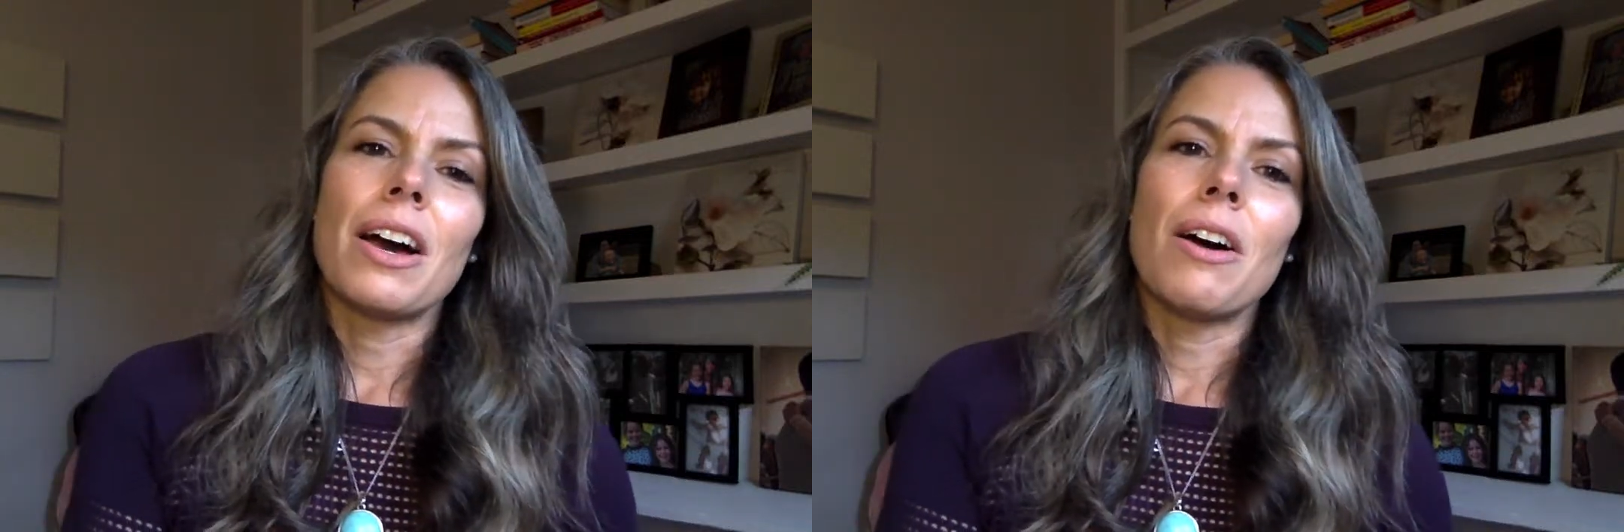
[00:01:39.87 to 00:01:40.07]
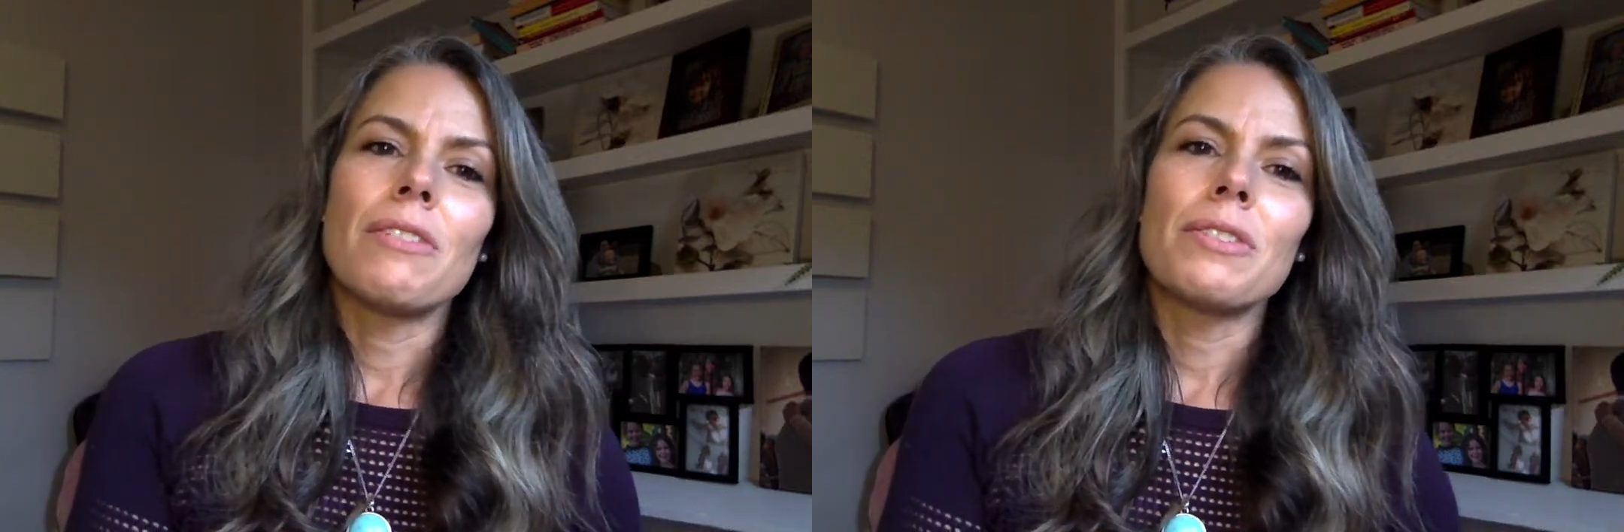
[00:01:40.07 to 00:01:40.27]

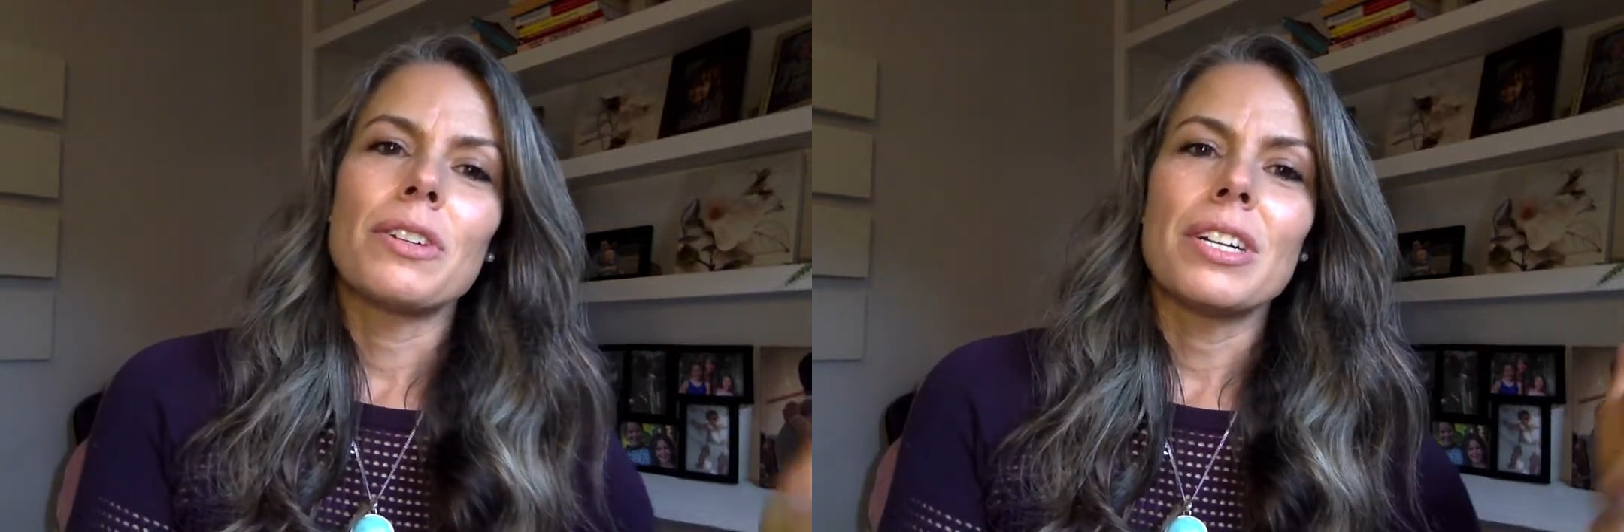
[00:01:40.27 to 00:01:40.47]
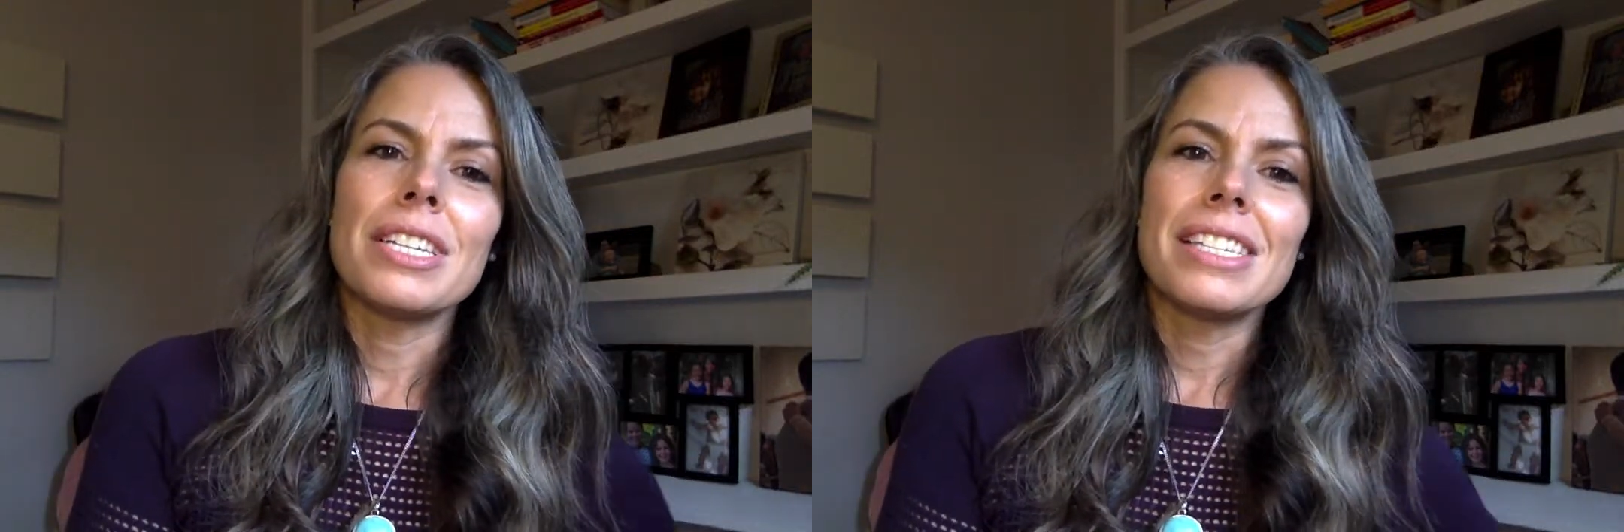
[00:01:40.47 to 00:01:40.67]

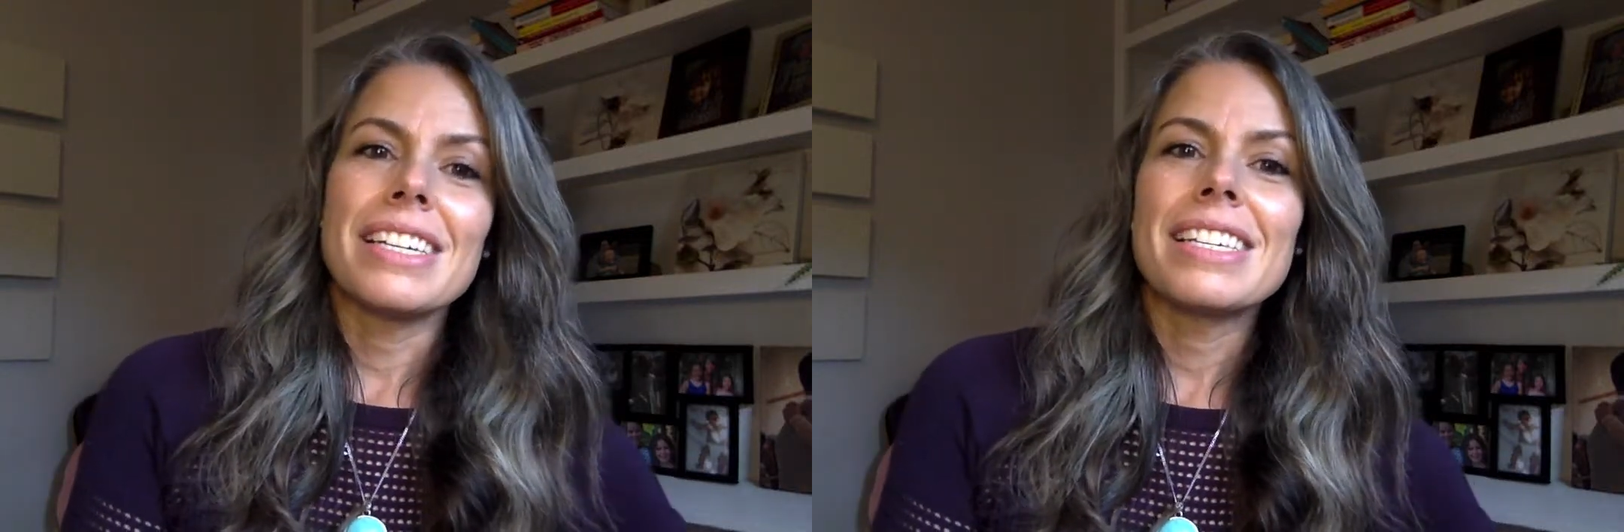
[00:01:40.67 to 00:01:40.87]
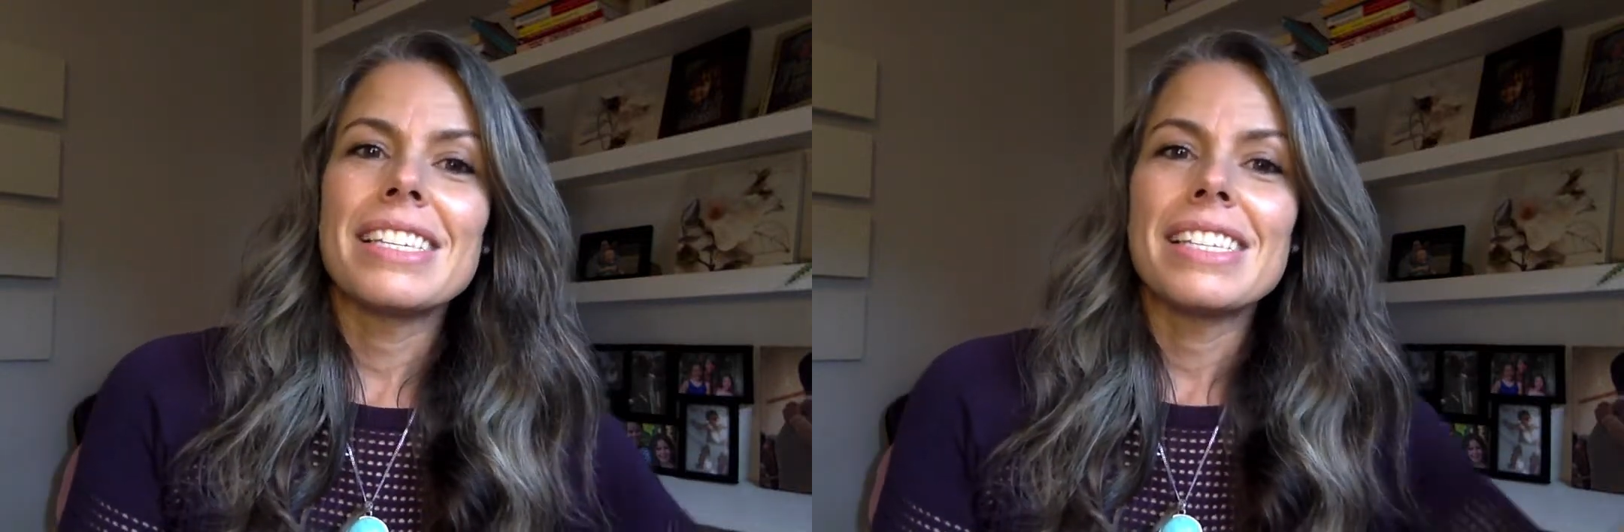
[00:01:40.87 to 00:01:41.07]
offer is
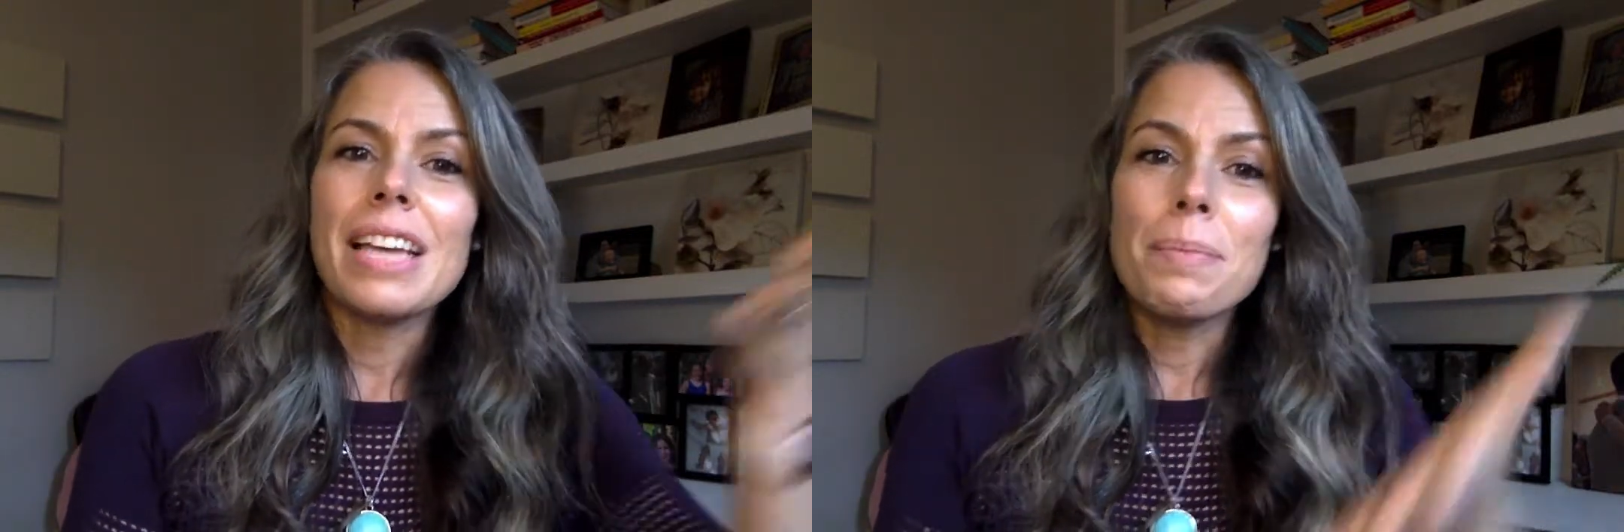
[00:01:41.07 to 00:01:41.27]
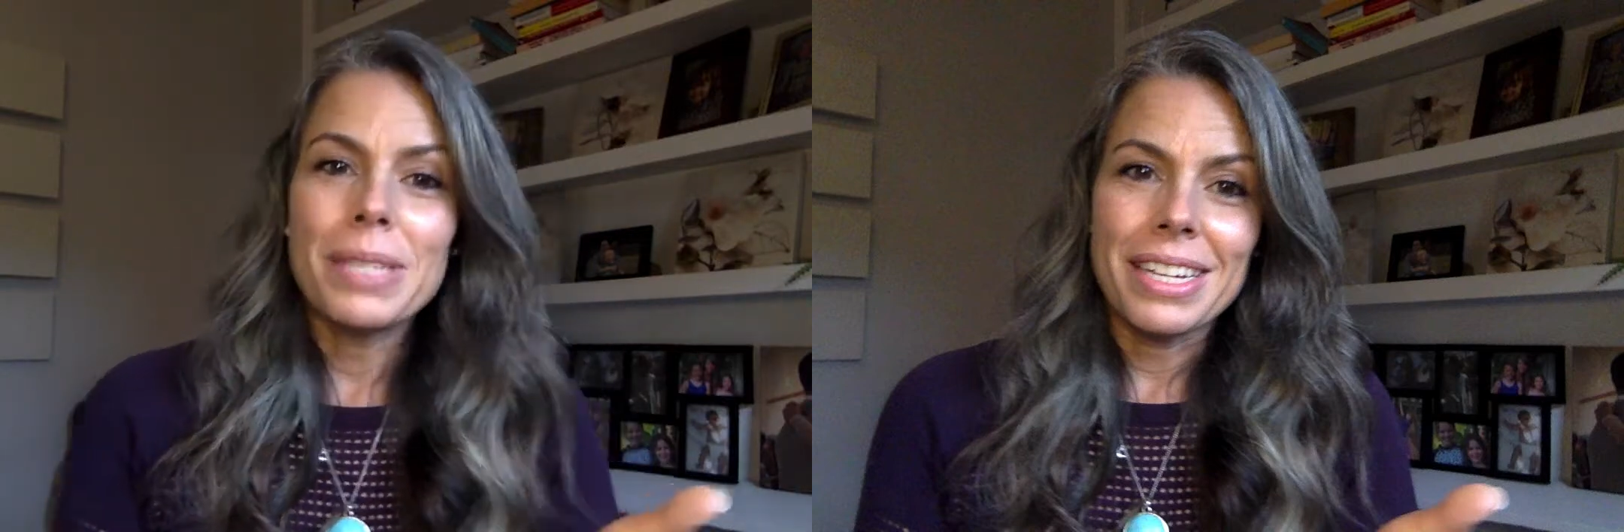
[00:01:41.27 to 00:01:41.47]

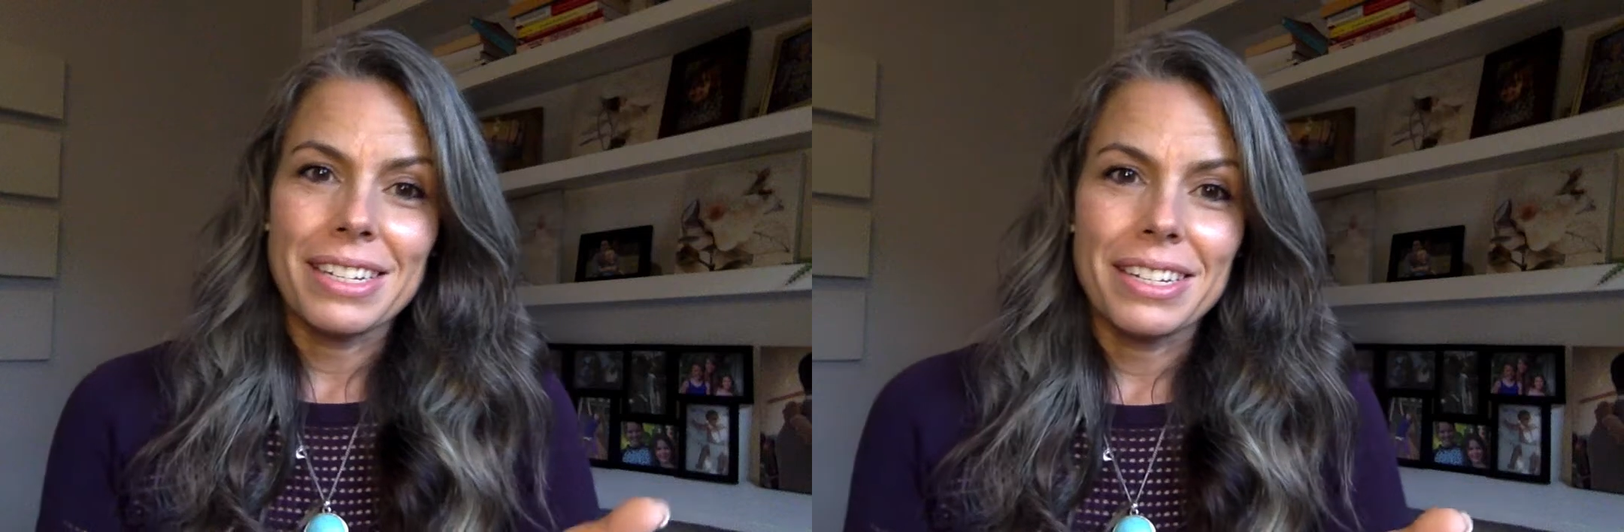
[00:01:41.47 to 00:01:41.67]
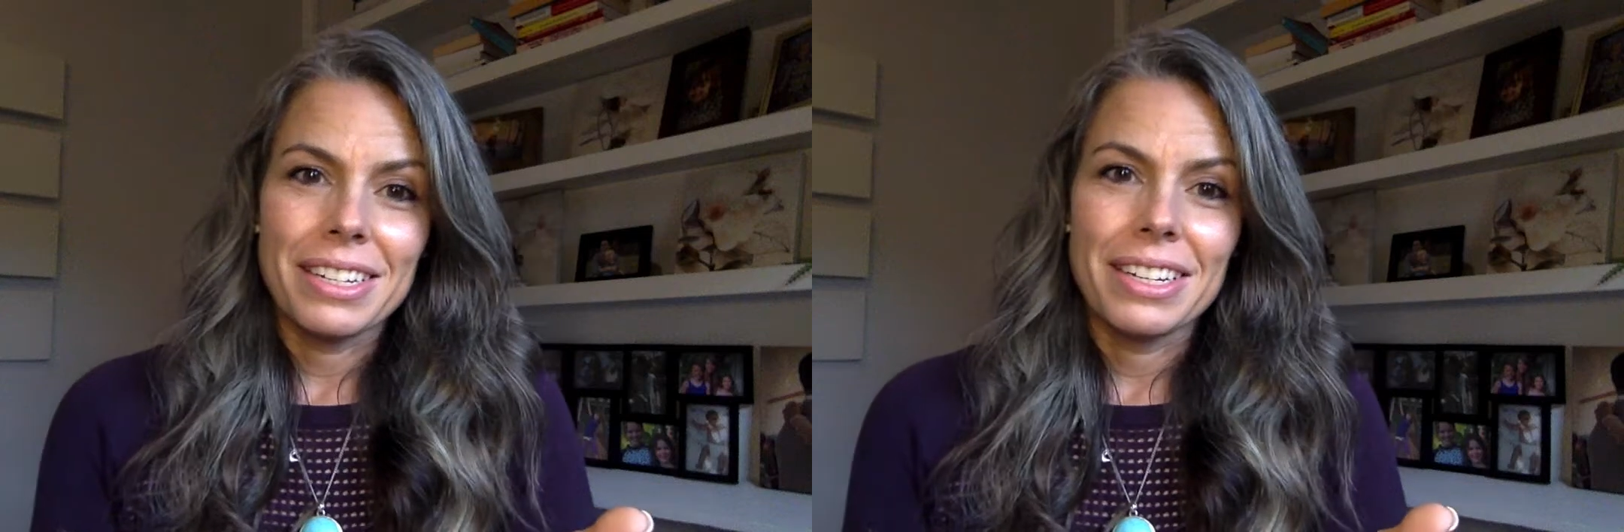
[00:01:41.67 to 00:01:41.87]
accepted